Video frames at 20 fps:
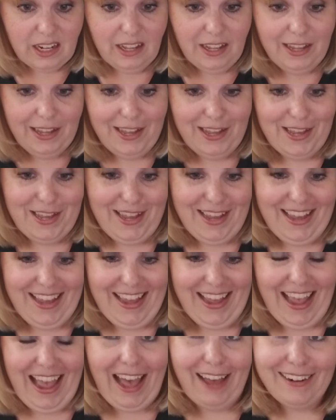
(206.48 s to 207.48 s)

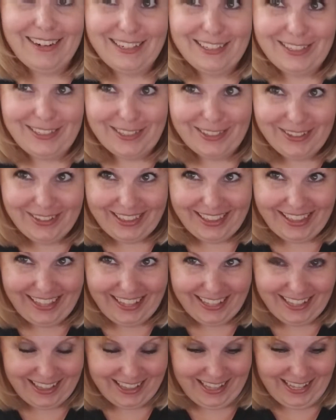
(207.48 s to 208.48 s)
how to do
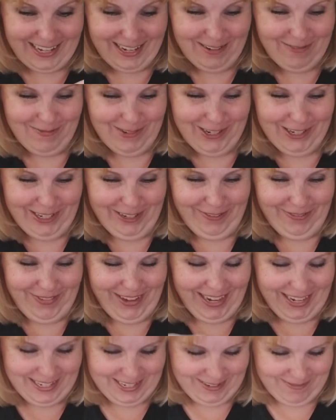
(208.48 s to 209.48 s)
this in a more
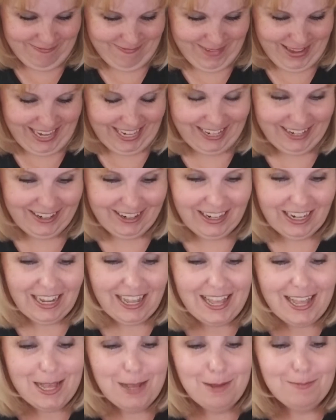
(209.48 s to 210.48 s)
effective manner,
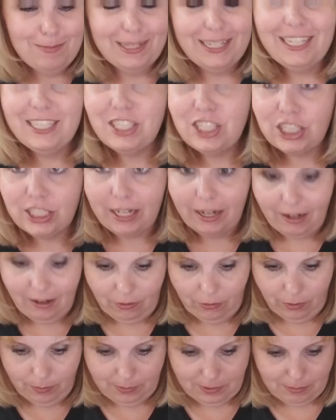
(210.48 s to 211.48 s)
please share,
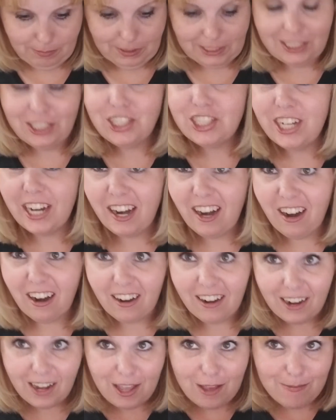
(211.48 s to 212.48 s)
oops, please
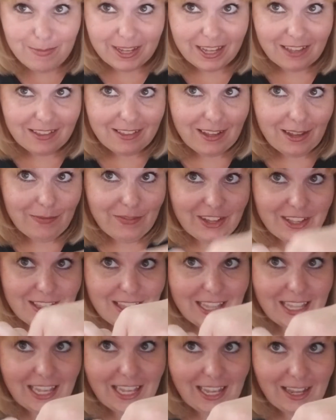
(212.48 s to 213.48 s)
share, because
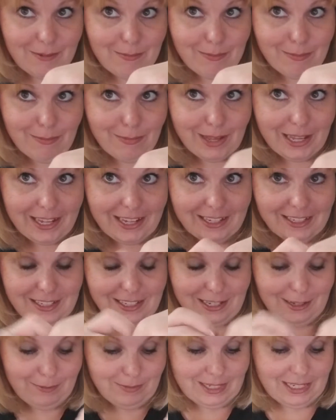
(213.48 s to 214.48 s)
obviously my
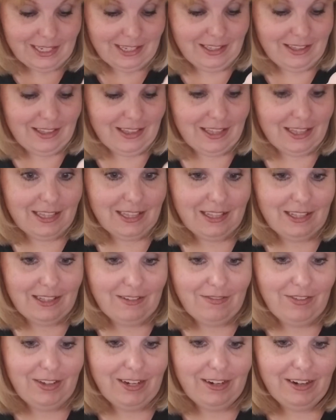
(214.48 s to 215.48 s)
attempt is
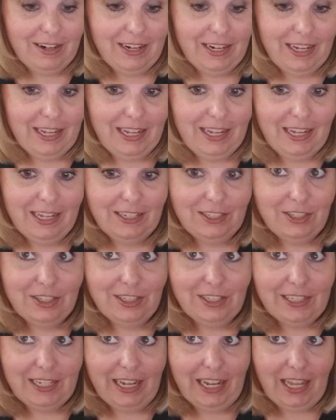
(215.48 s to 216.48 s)
very
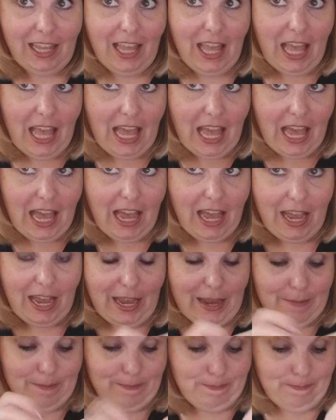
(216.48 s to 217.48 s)
interesting.
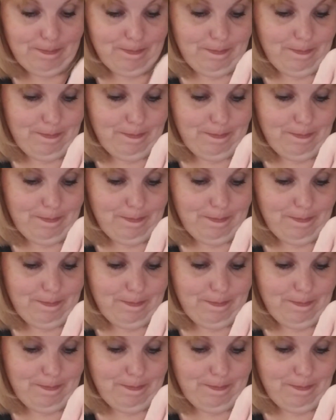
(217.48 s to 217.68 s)
Um,